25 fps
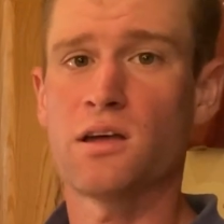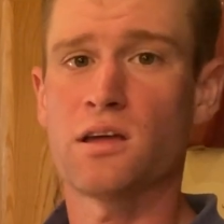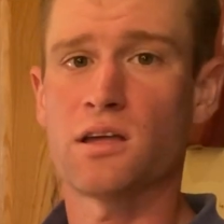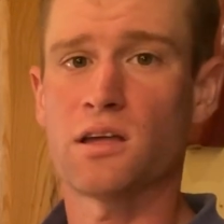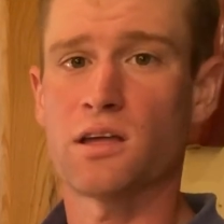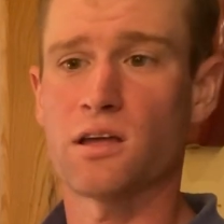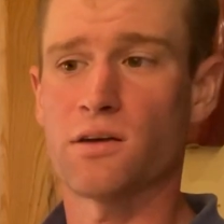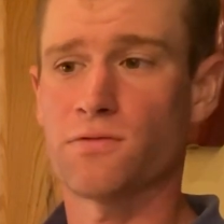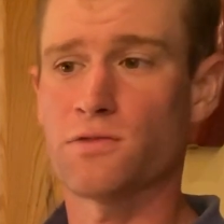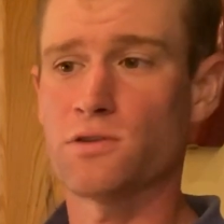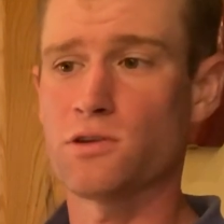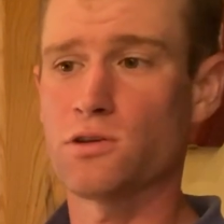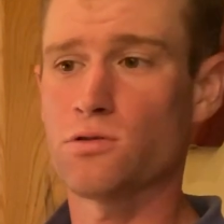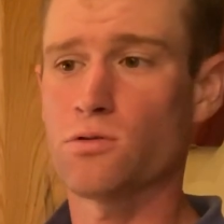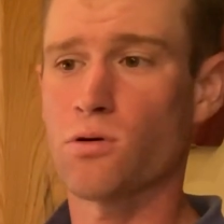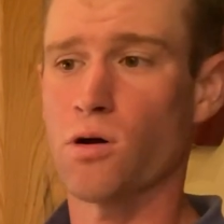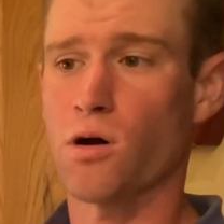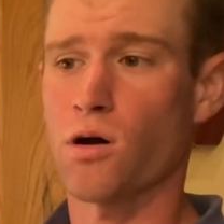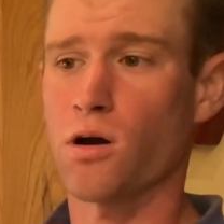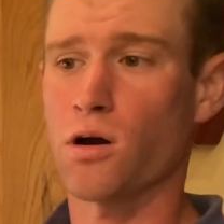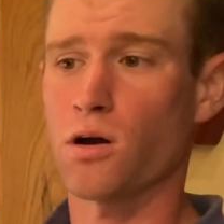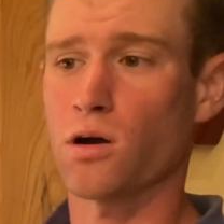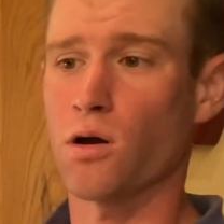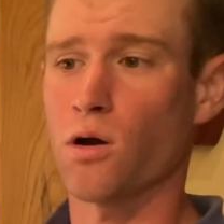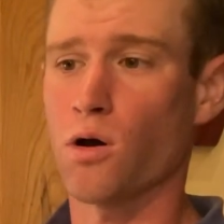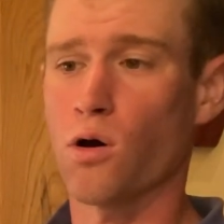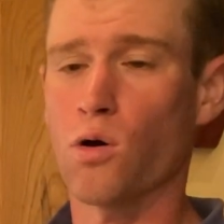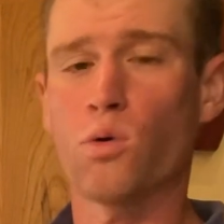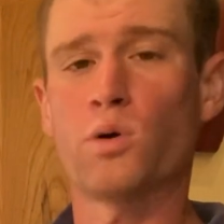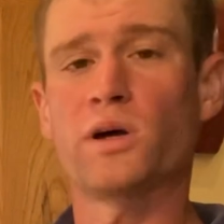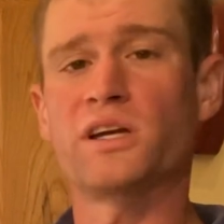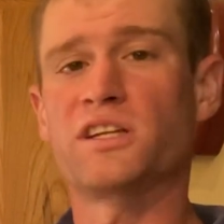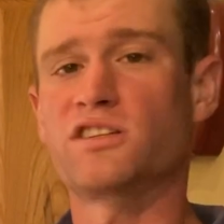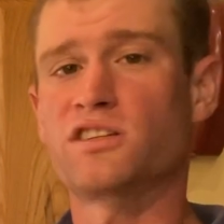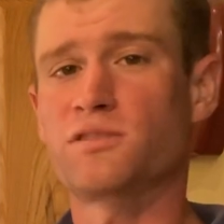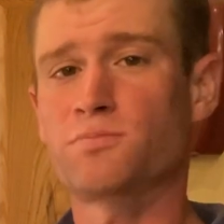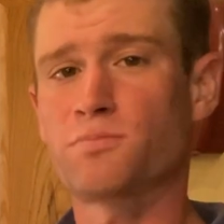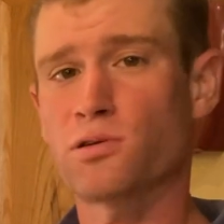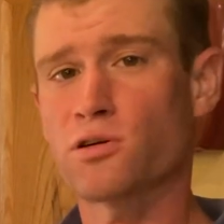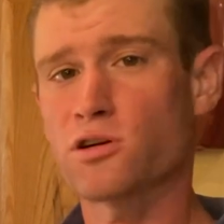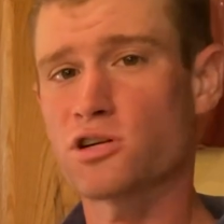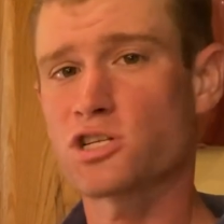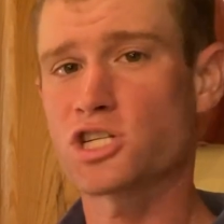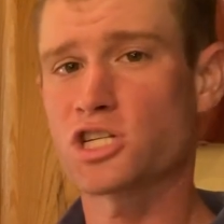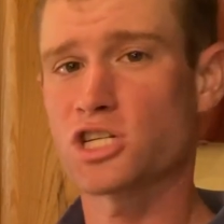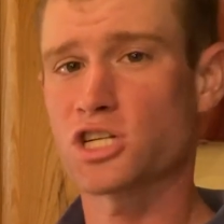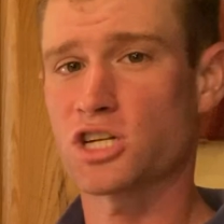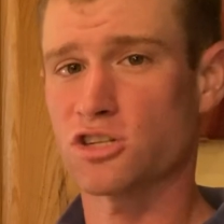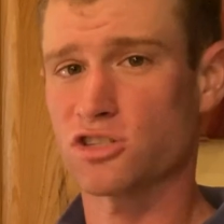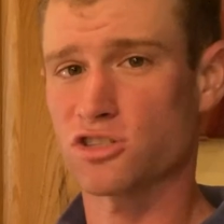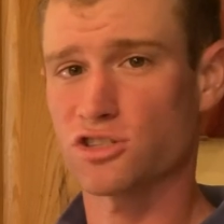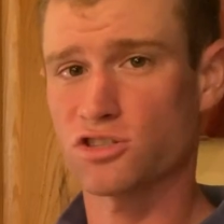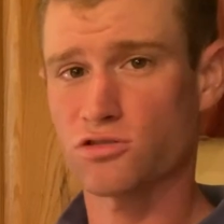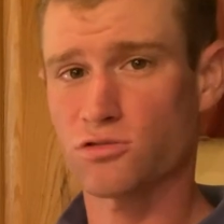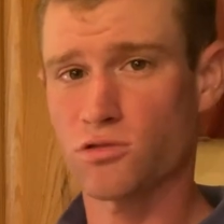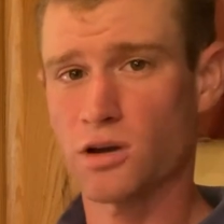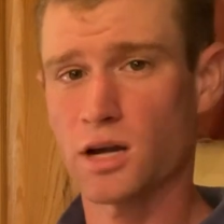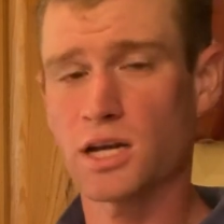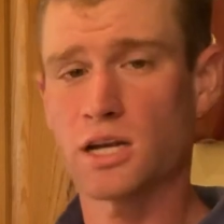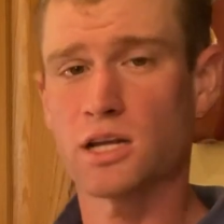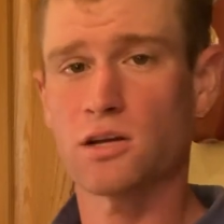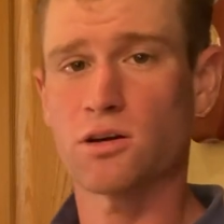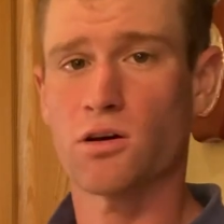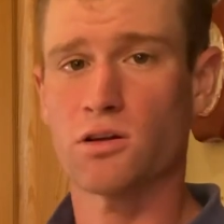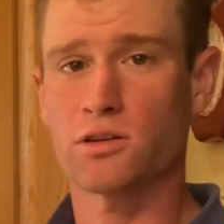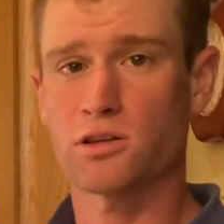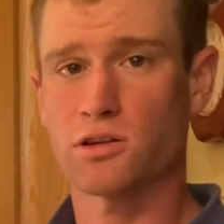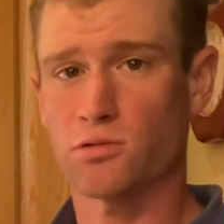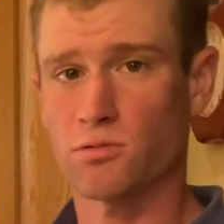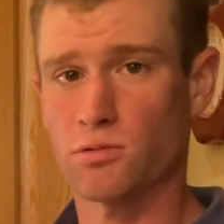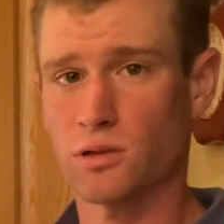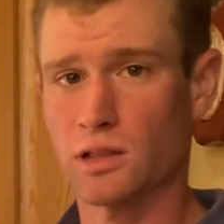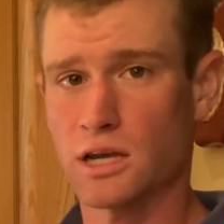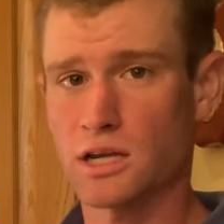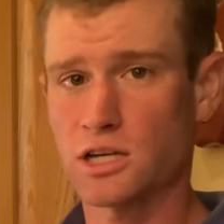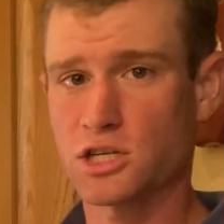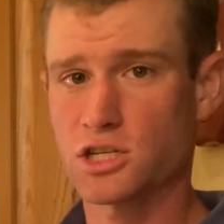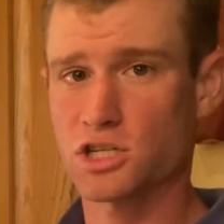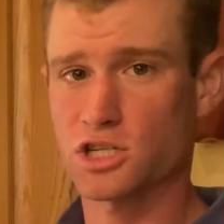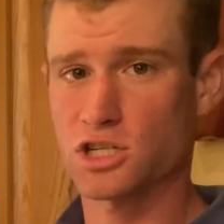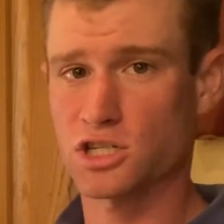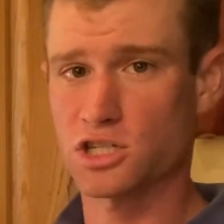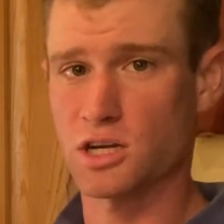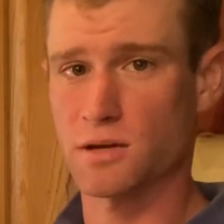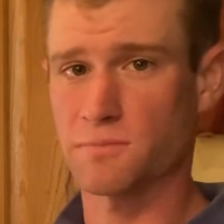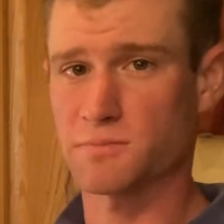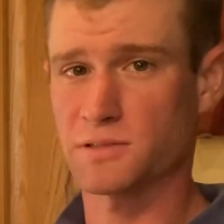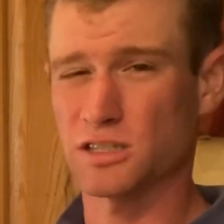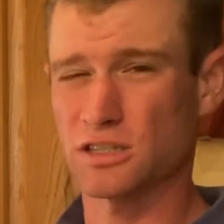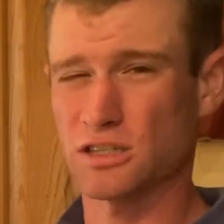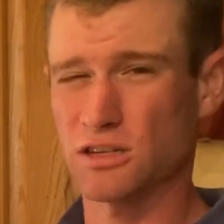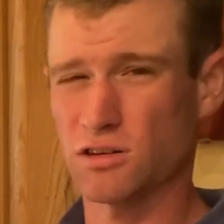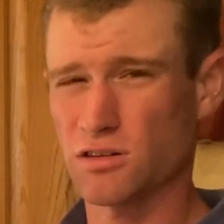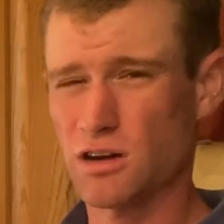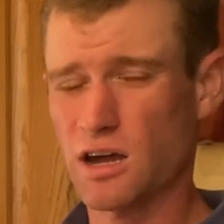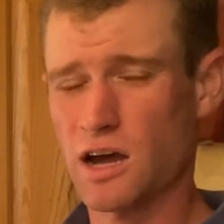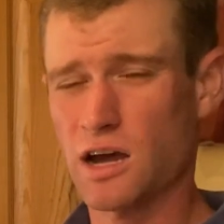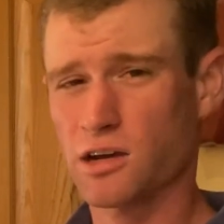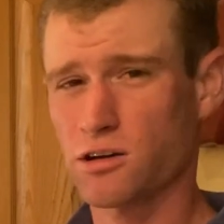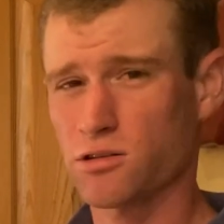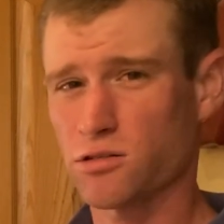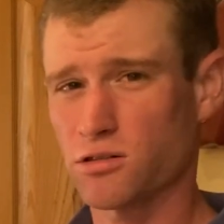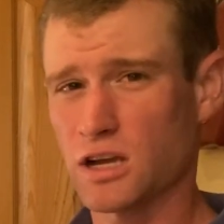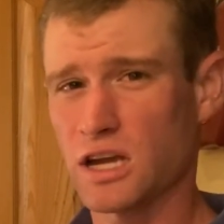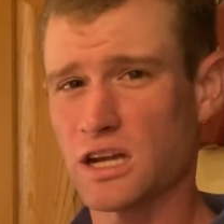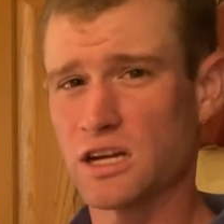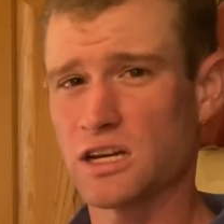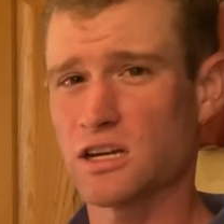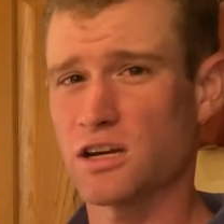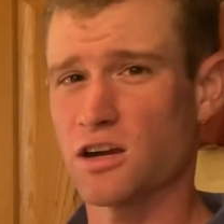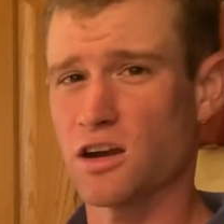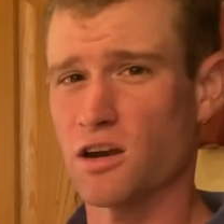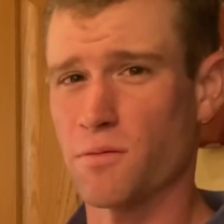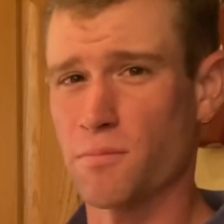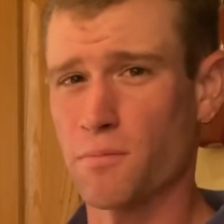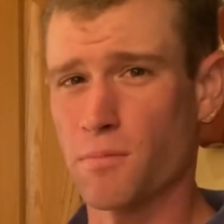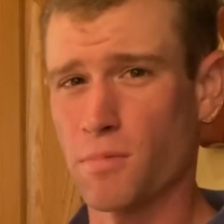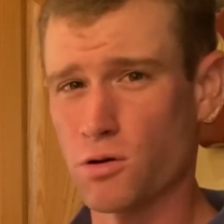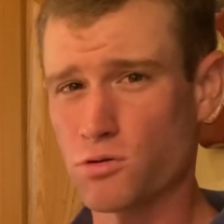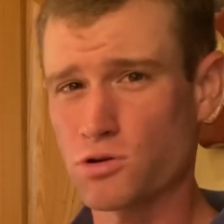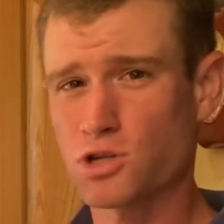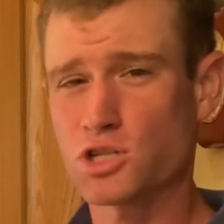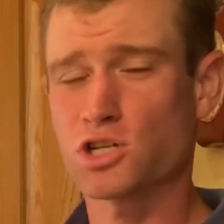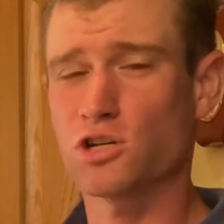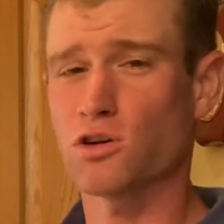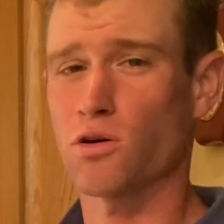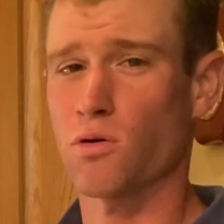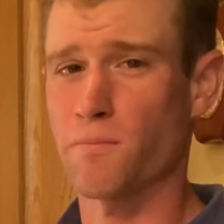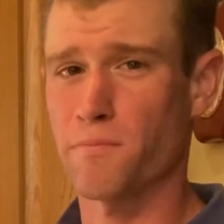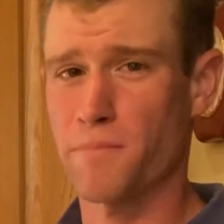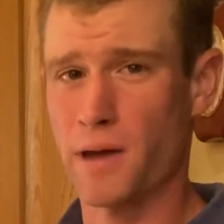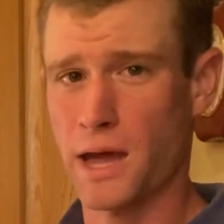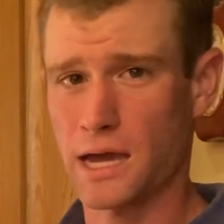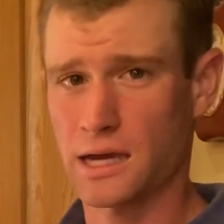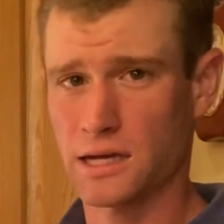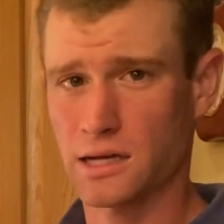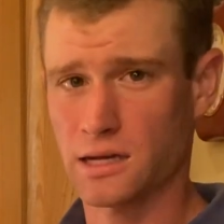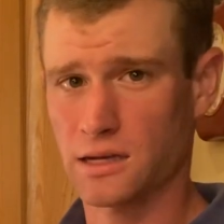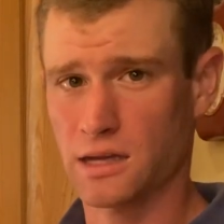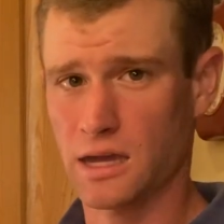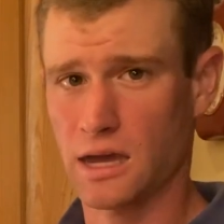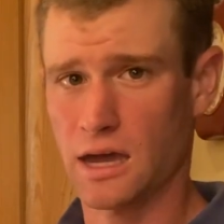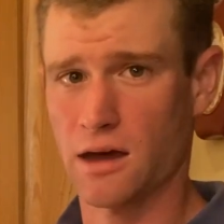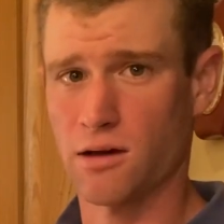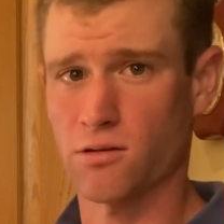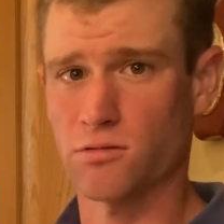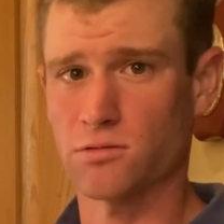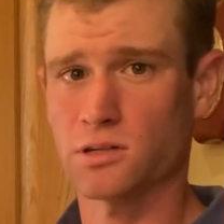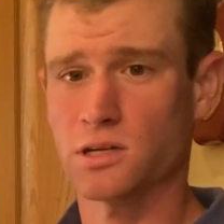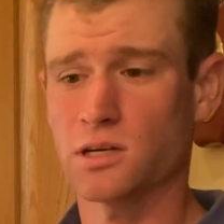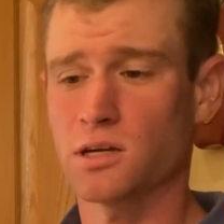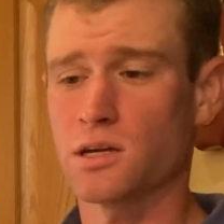If you are always pushing and straining on your relationships and you're not creating an emotional bank account